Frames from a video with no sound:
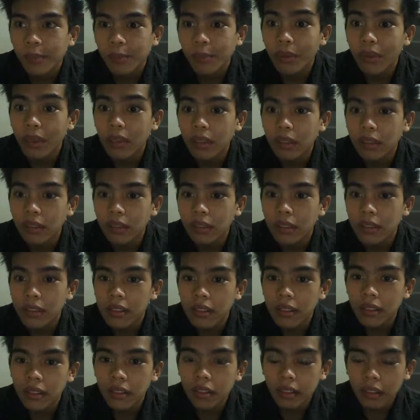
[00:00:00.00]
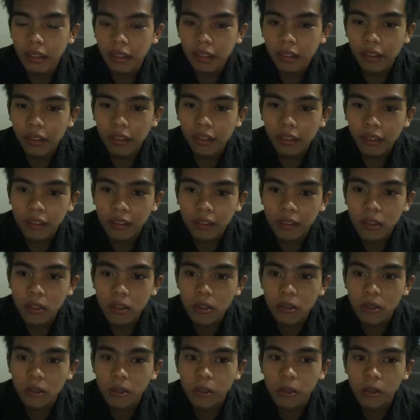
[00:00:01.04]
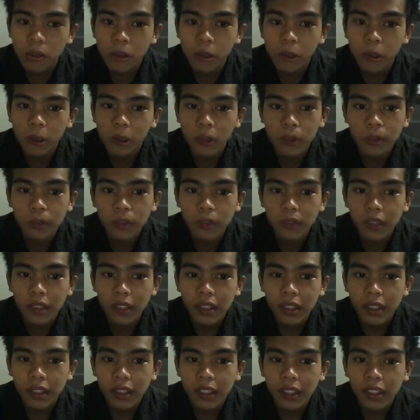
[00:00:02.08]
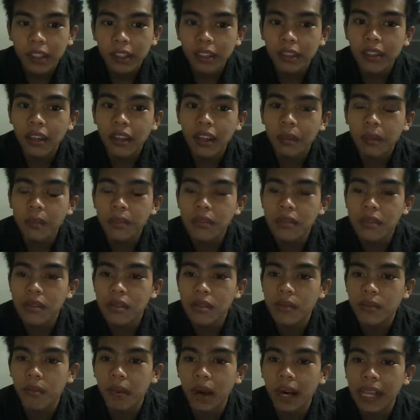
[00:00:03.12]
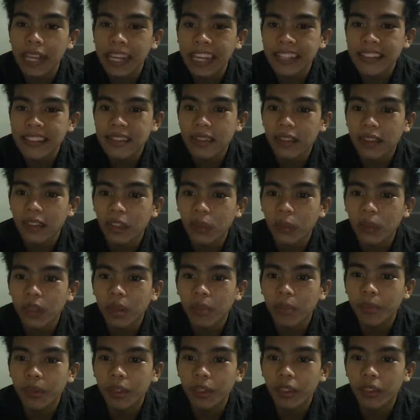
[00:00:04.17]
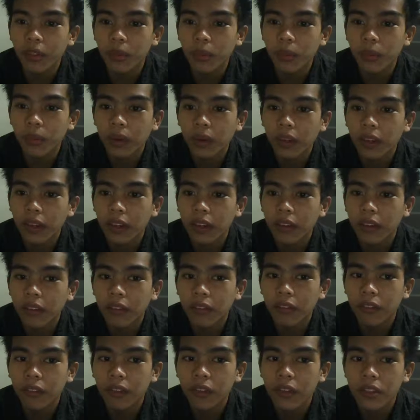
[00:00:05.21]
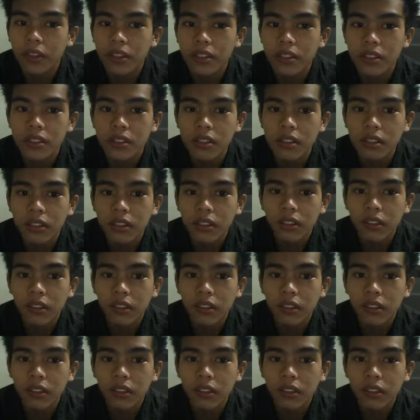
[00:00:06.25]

bird. So it helps balance and equilibrium, and of course